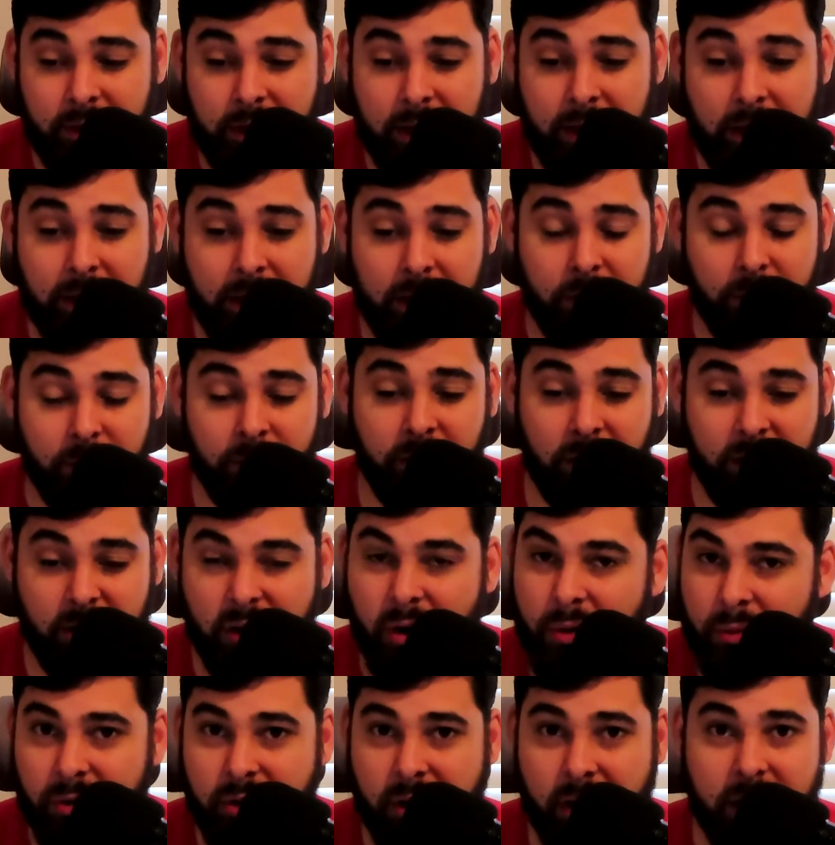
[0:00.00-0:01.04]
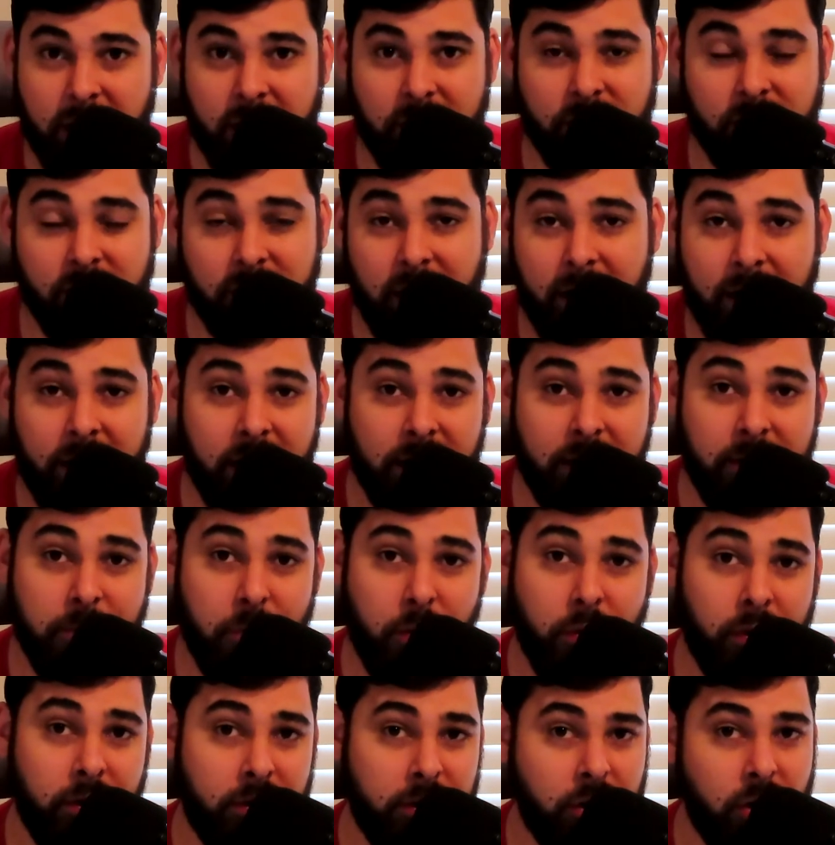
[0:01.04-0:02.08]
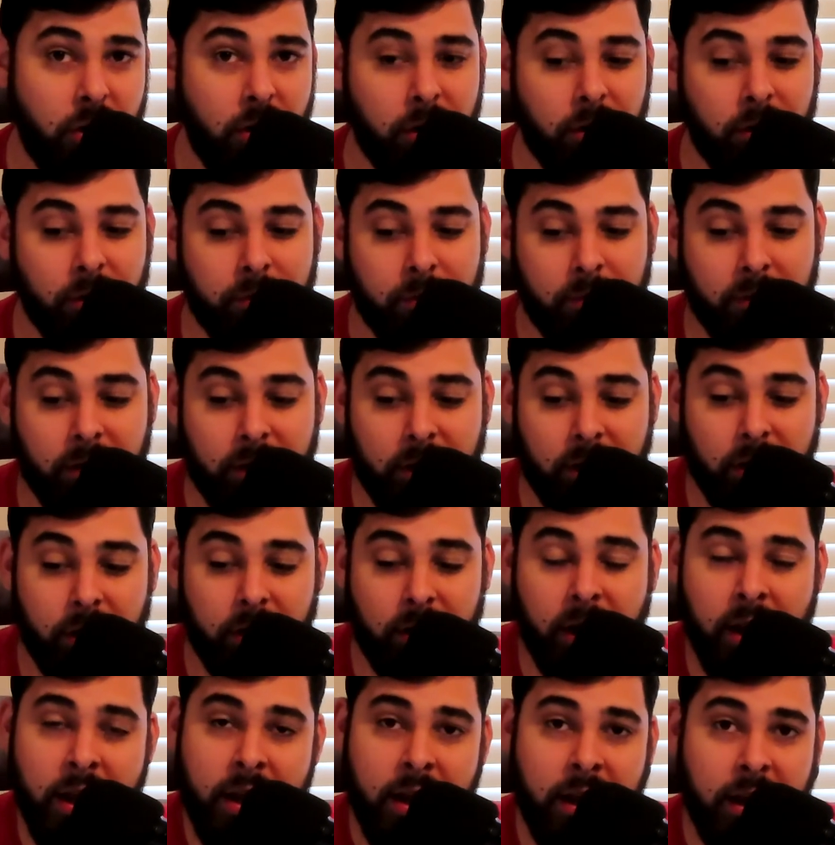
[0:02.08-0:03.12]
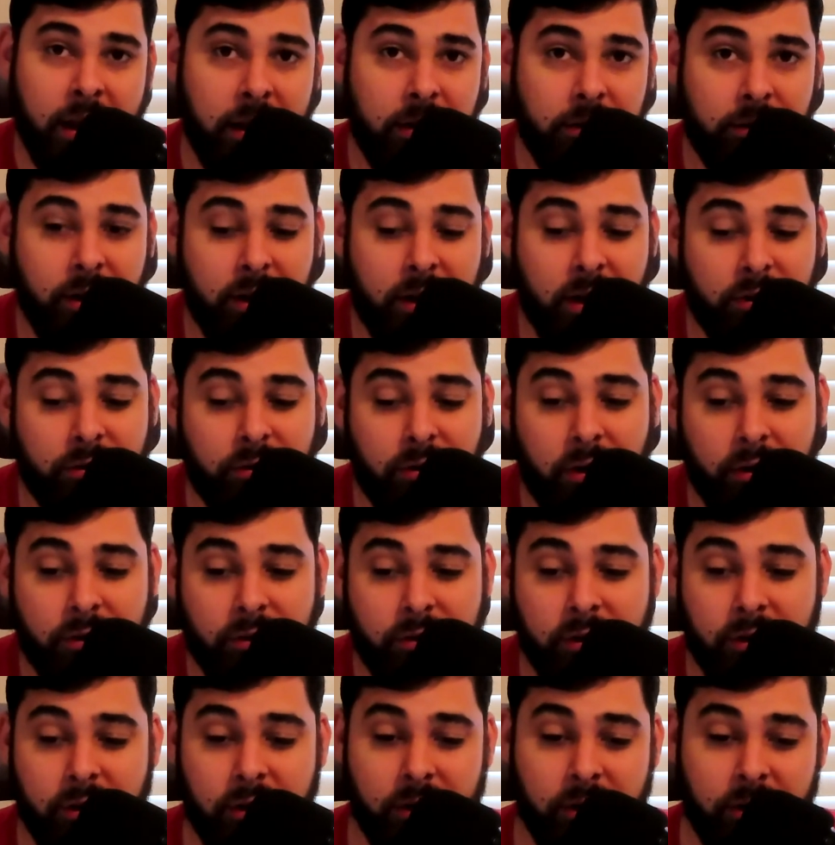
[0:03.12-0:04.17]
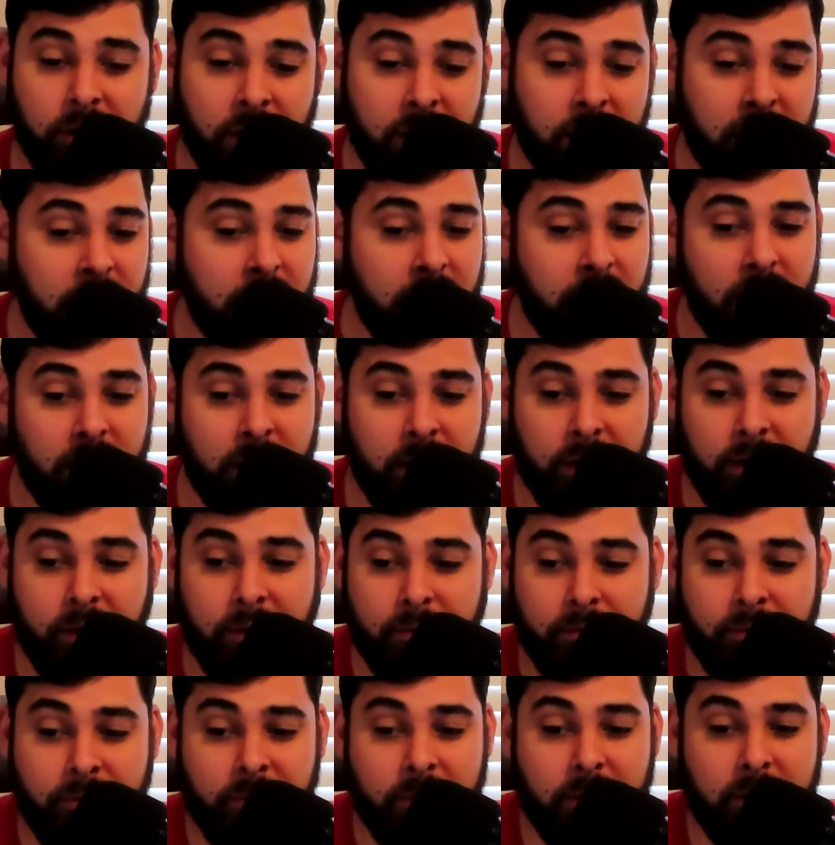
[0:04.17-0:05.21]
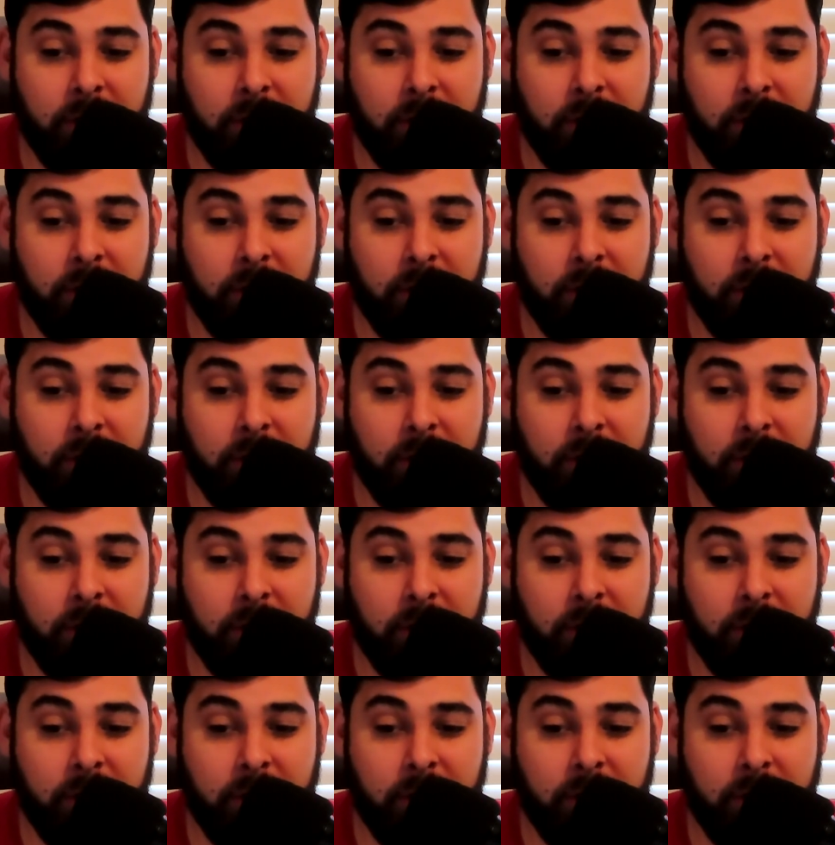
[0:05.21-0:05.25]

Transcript: There was like no check engine light anymore, and the car looked really good. And he's like, I trust you, and